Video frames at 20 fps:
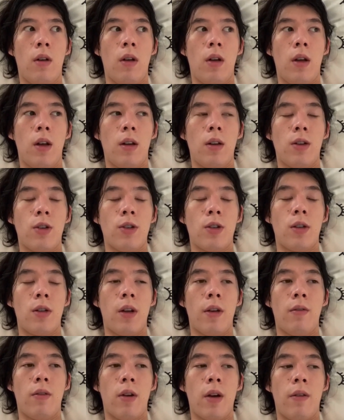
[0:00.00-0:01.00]
And I should
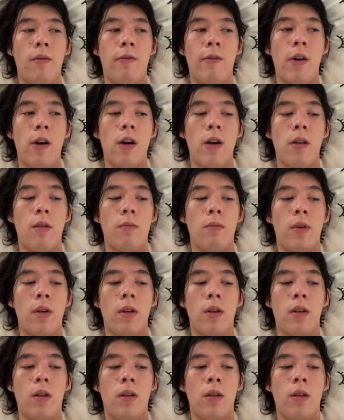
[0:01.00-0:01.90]
never have fought, but